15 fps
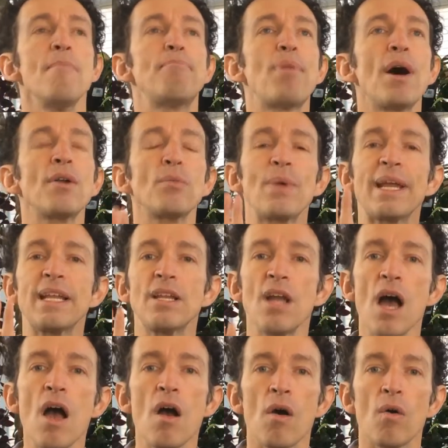But we
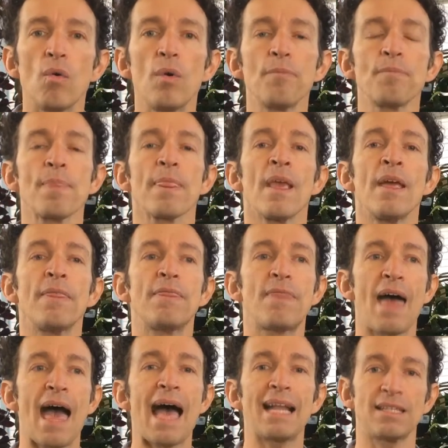know
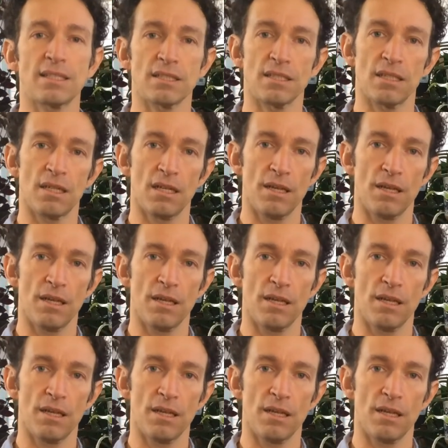that